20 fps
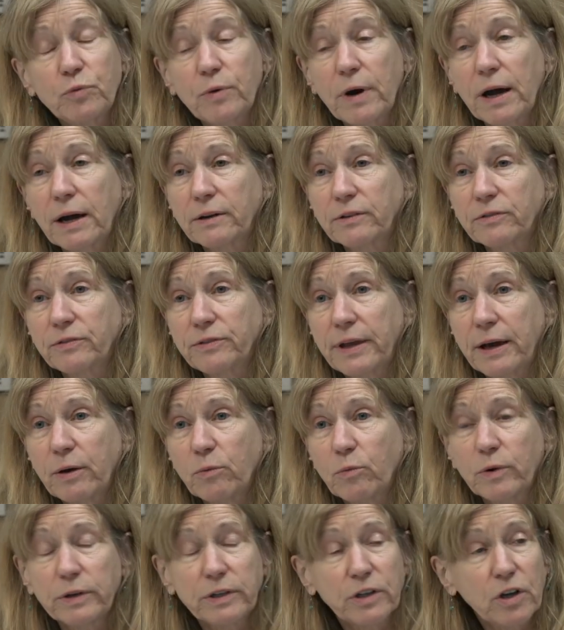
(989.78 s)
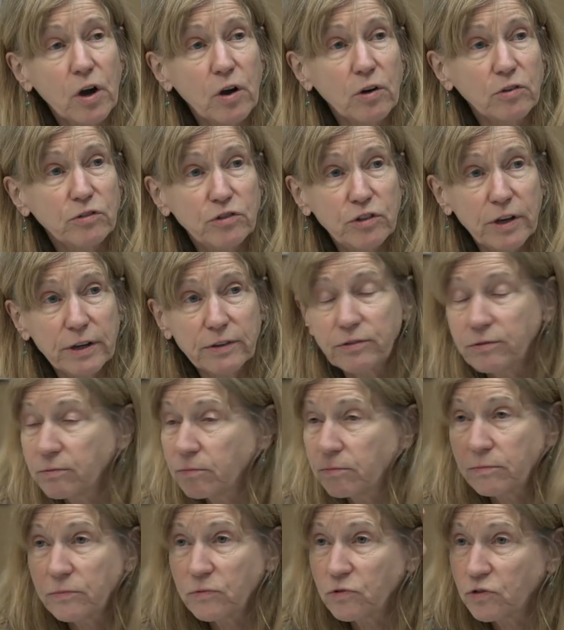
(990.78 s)
drugs that would go
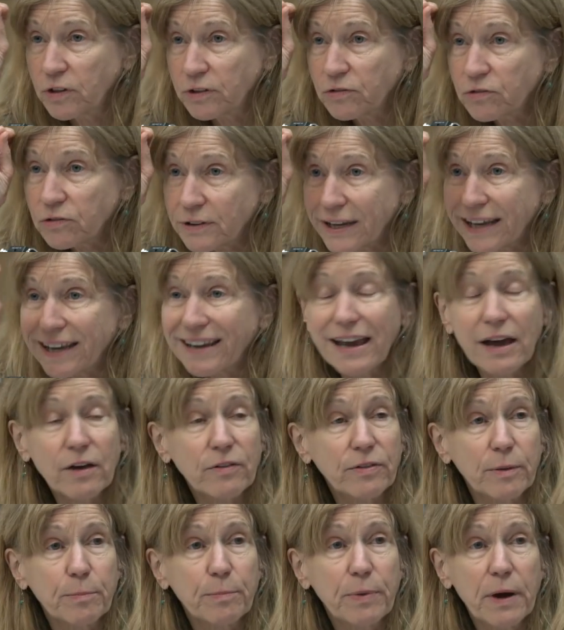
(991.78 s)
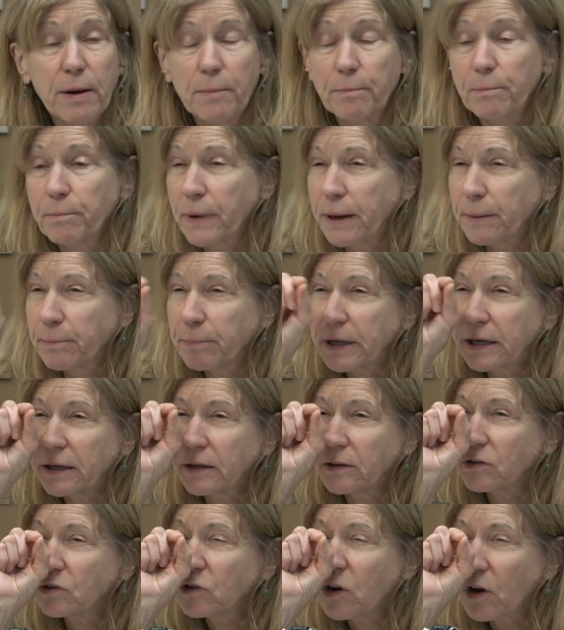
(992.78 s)
just just take out the pump by
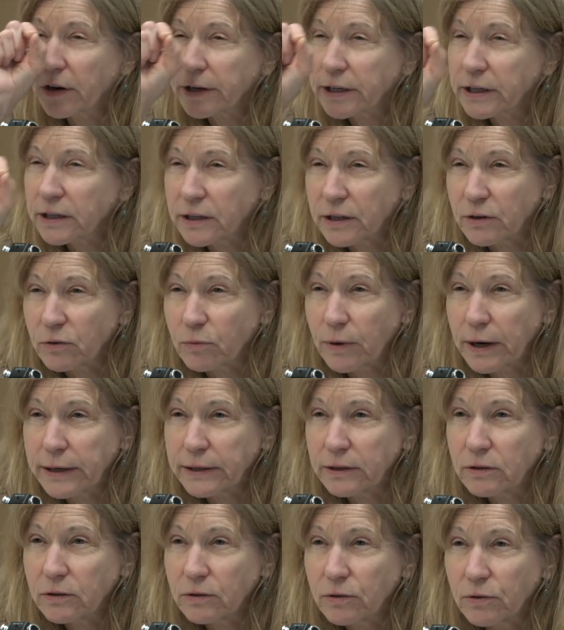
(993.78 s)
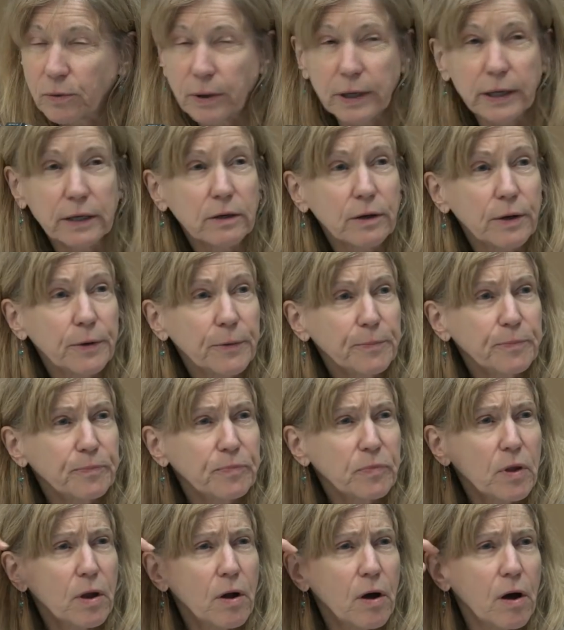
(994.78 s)
being targeted right to it.
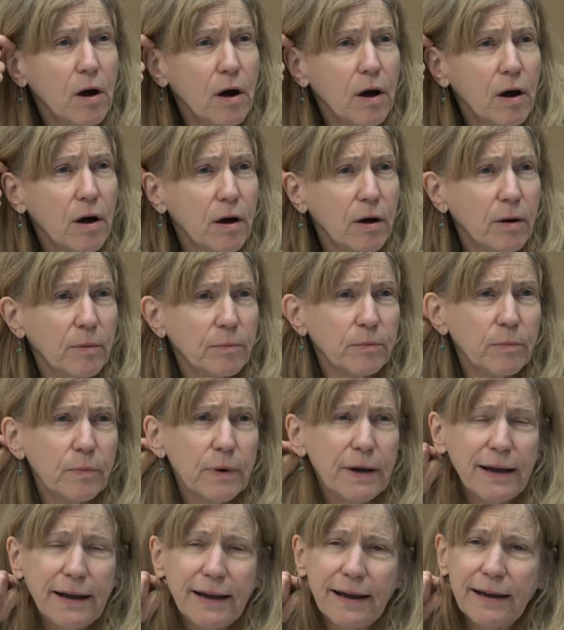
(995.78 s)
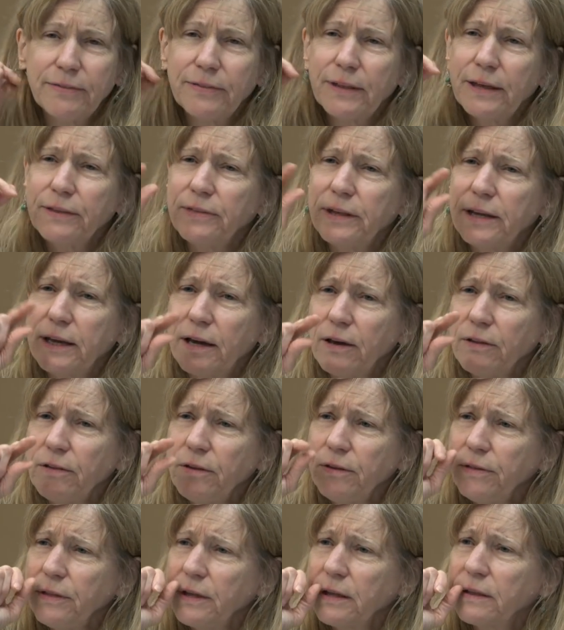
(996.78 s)
Um, and then the
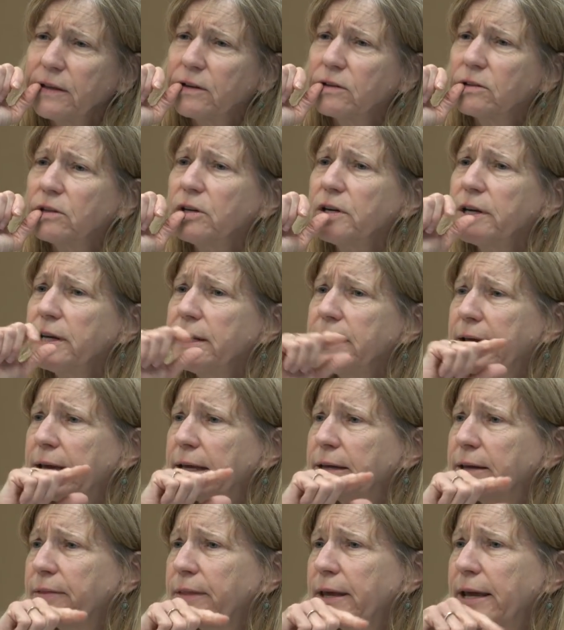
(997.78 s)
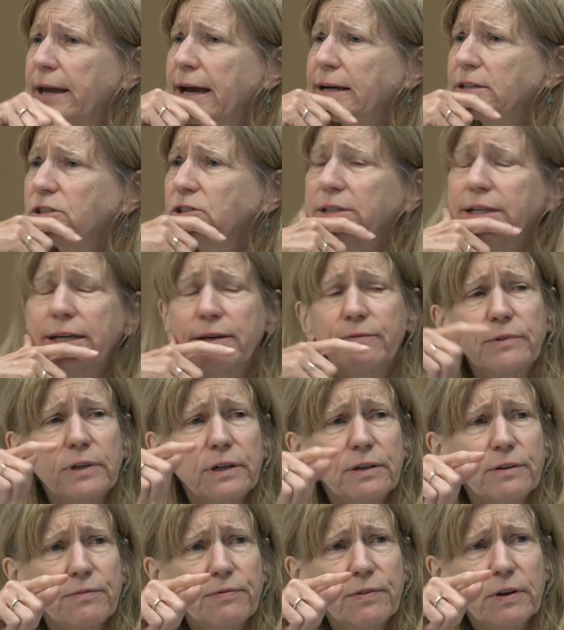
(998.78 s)
other thing they're looking at, and they actually have
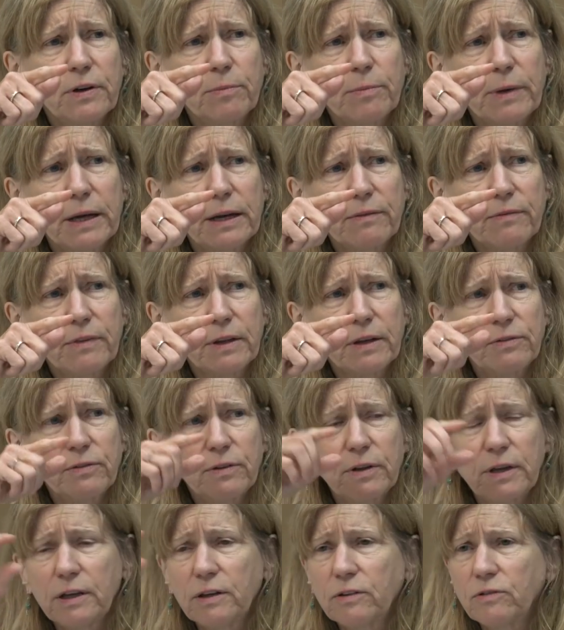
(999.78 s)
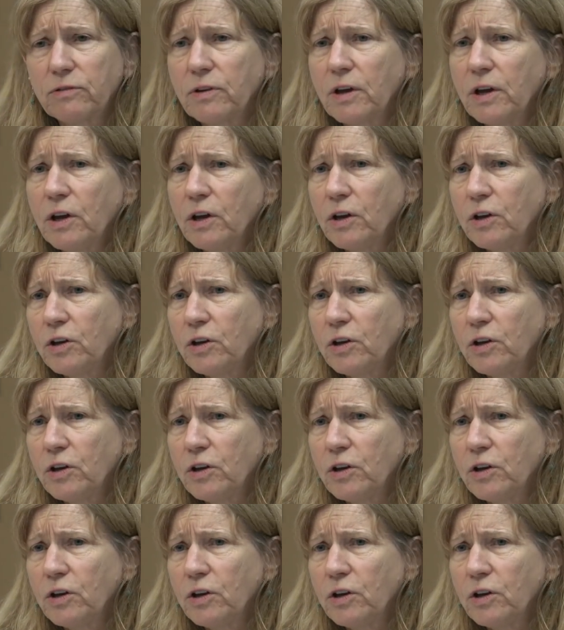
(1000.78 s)
done a fair amount of this, is